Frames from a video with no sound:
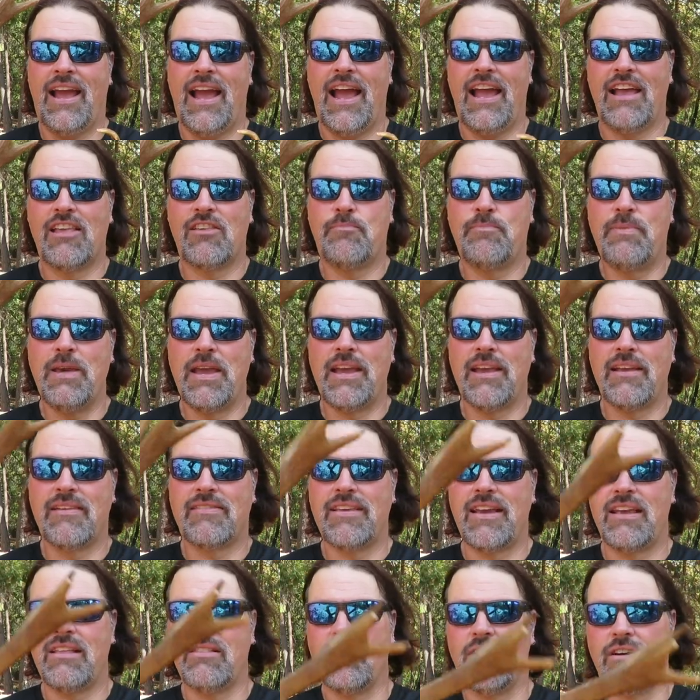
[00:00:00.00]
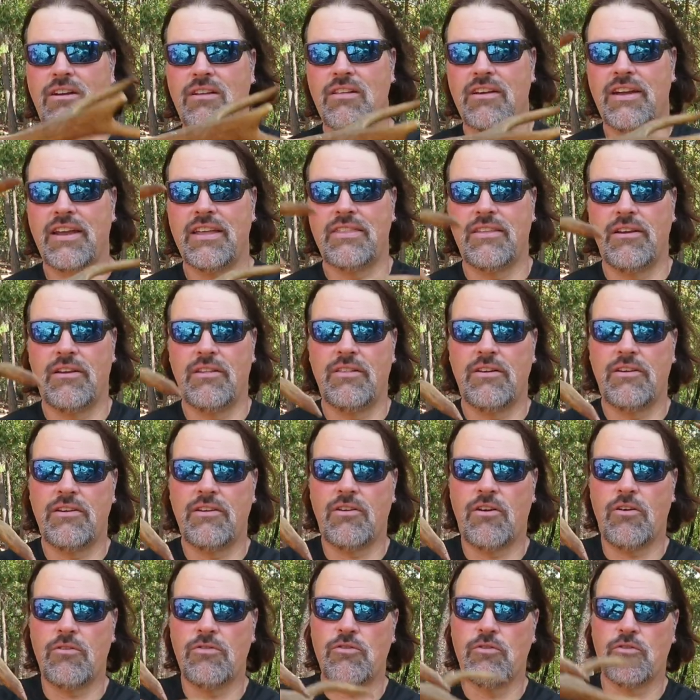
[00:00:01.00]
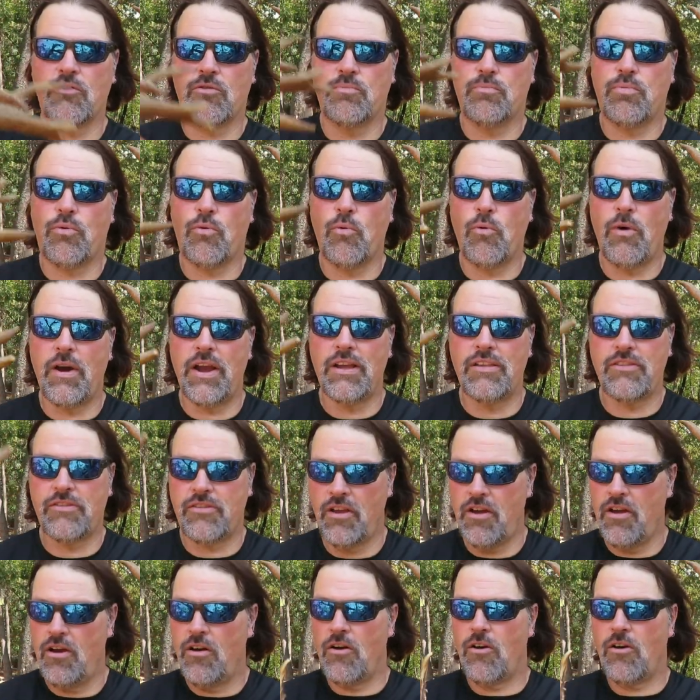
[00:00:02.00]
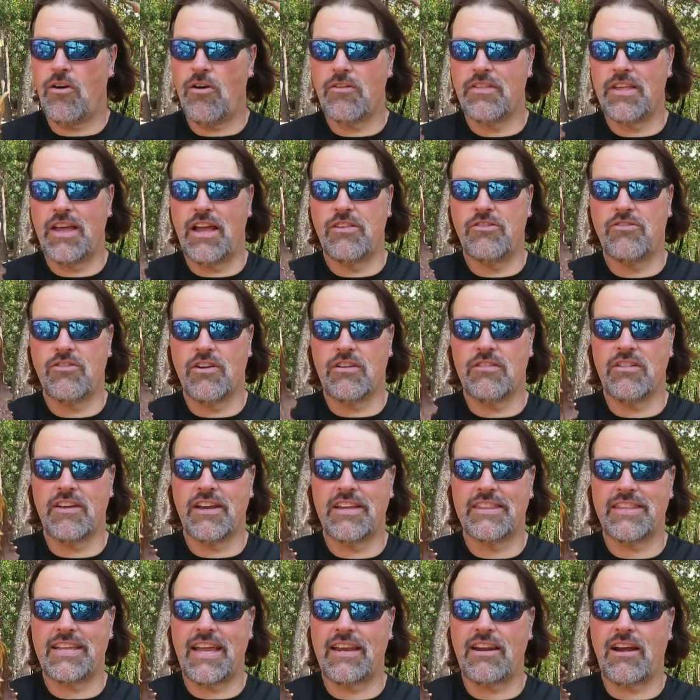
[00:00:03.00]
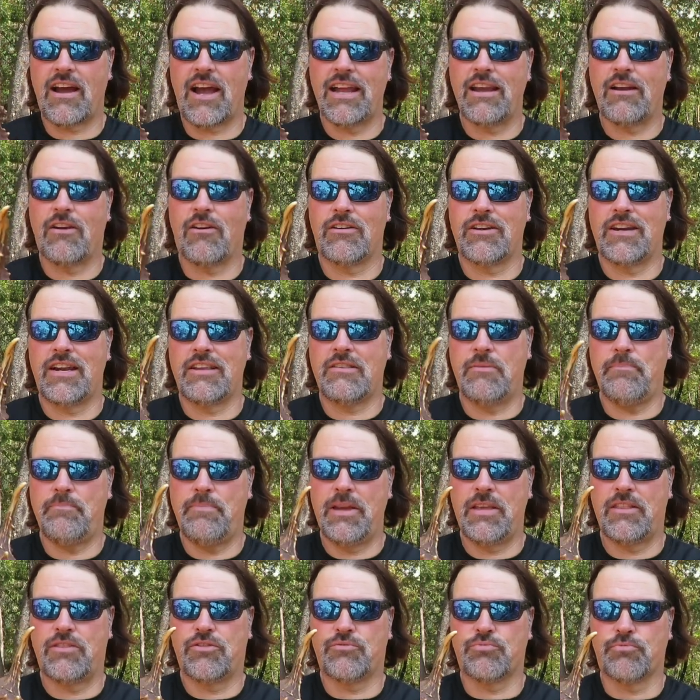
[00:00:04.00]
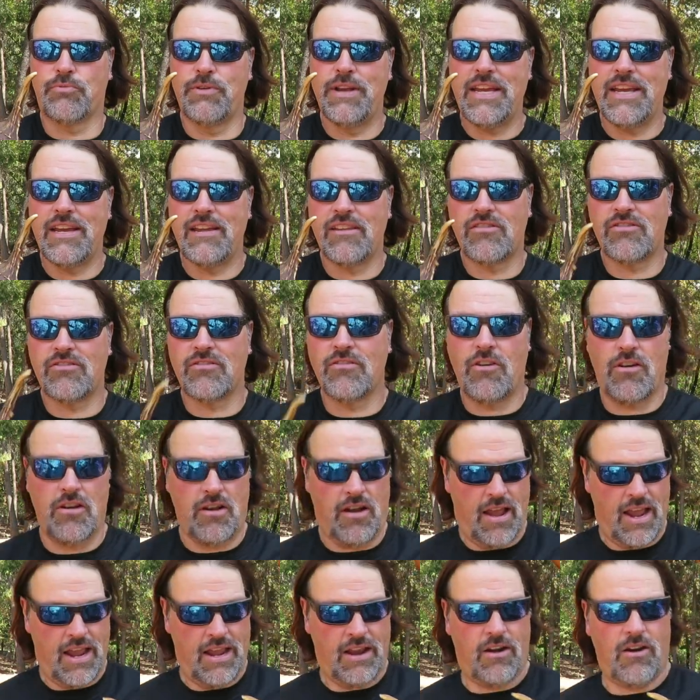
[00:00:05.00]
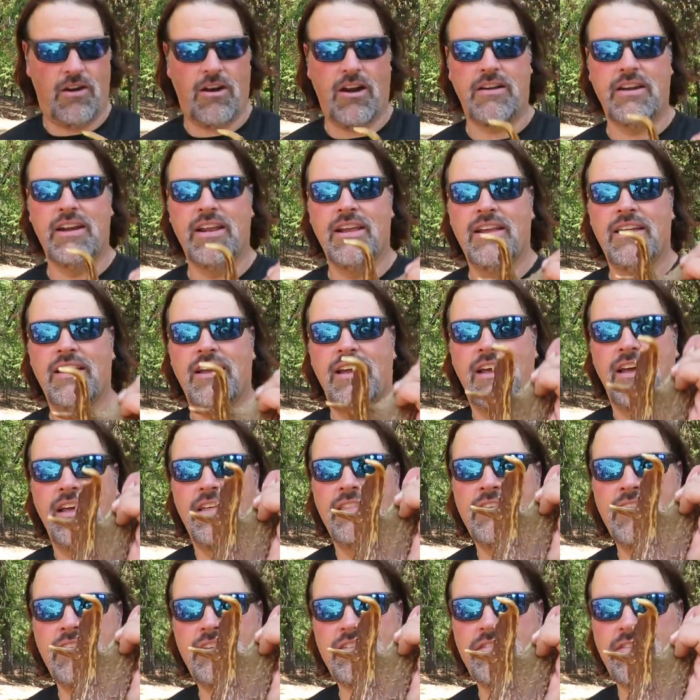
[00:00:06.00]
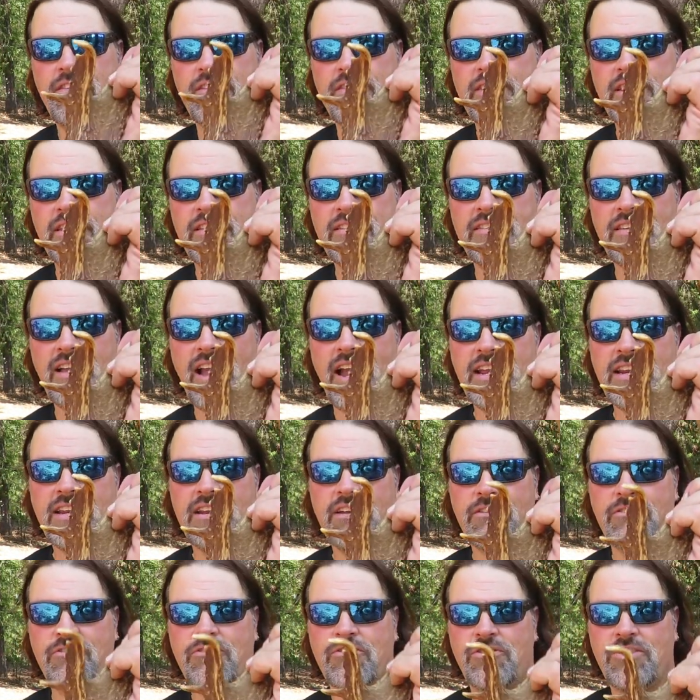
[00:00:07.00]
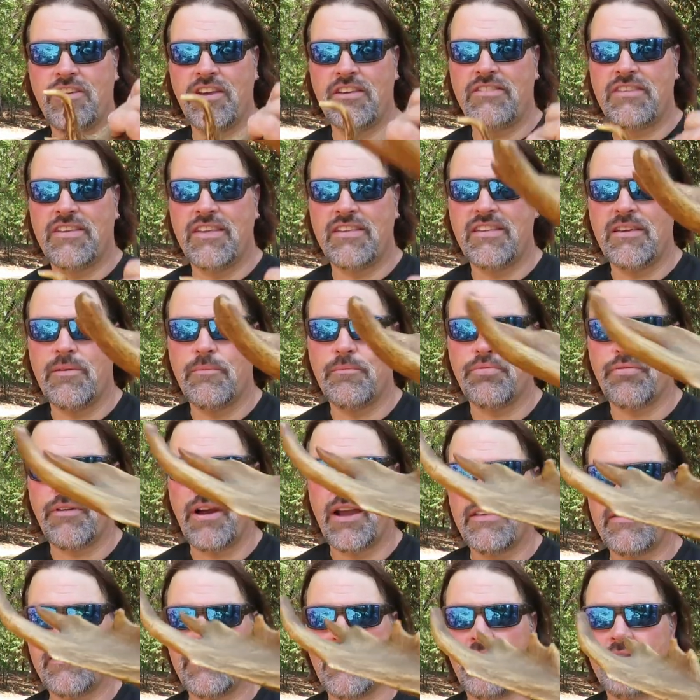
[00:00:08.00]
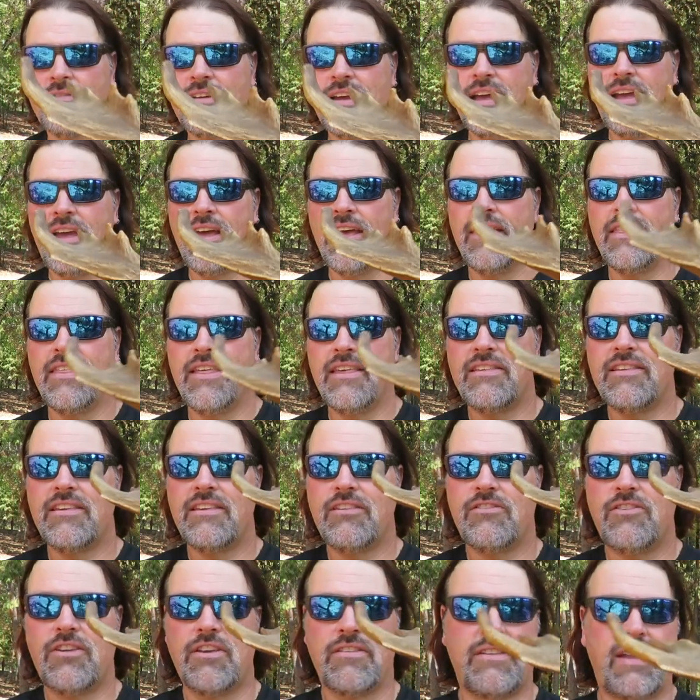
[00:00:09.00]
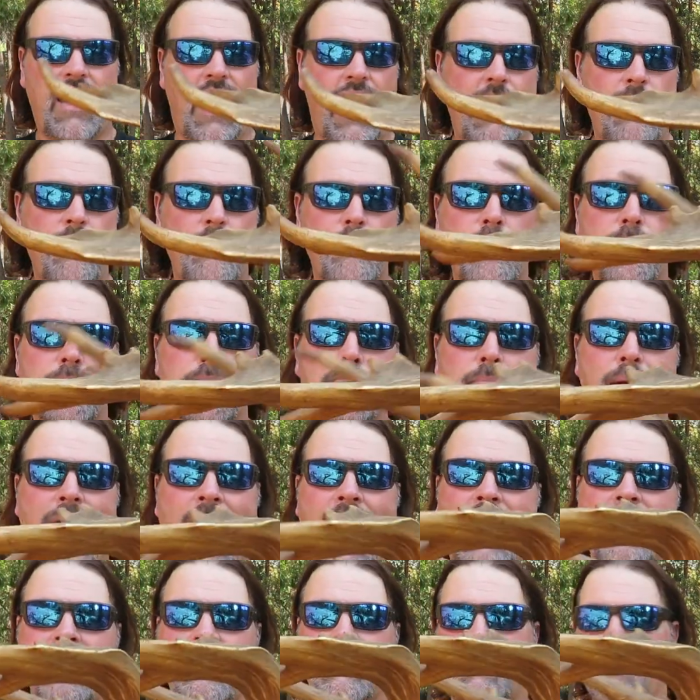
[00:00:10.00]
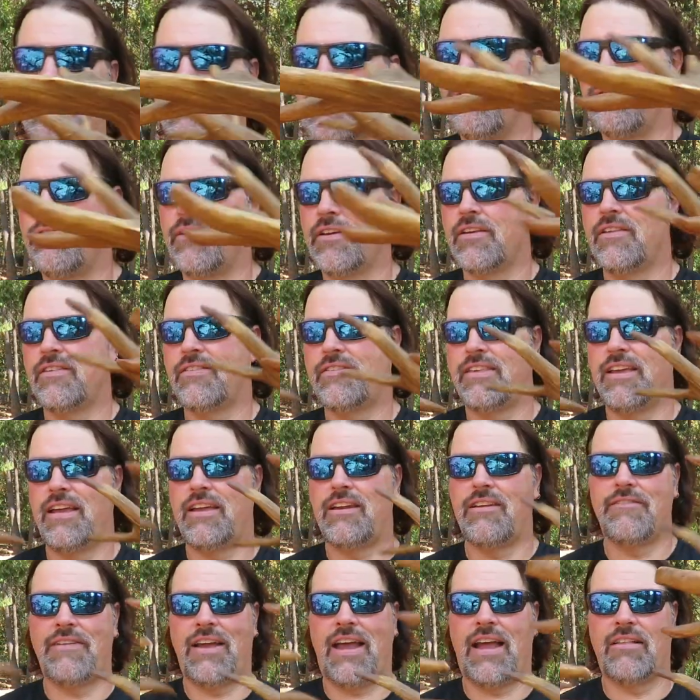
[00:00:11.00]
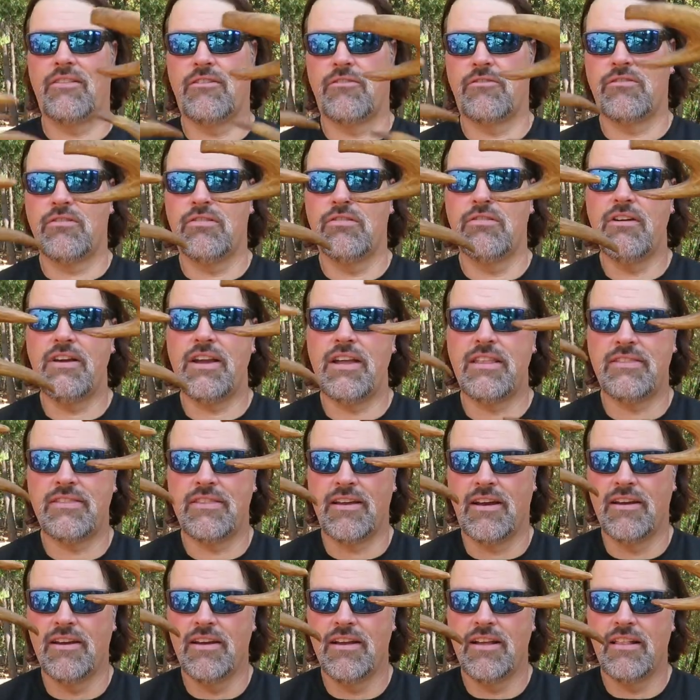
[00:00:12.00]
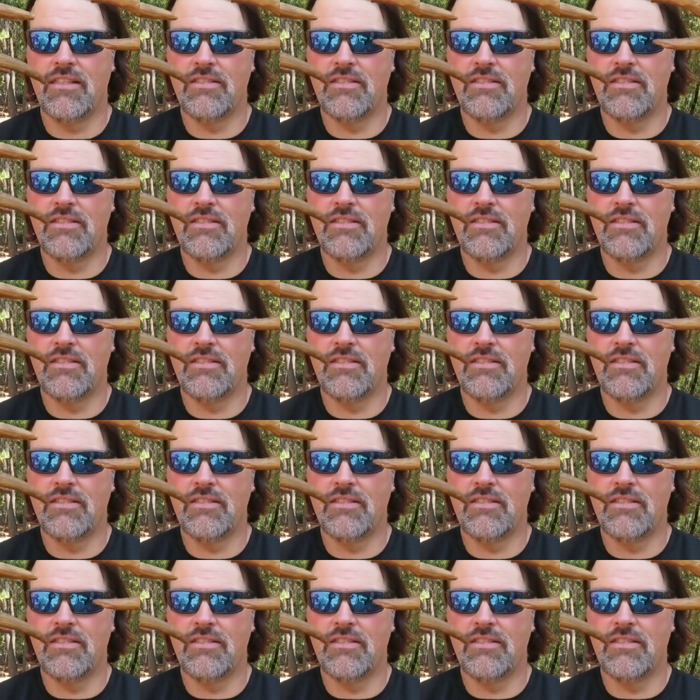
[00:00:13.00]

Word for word: as big as they look. Look at that, look at all those points, all that junk. Look at that eye guard, that's a big 3-inch long eye guard. This side here is just as impressive. This is just a massive set of antlers. Look at the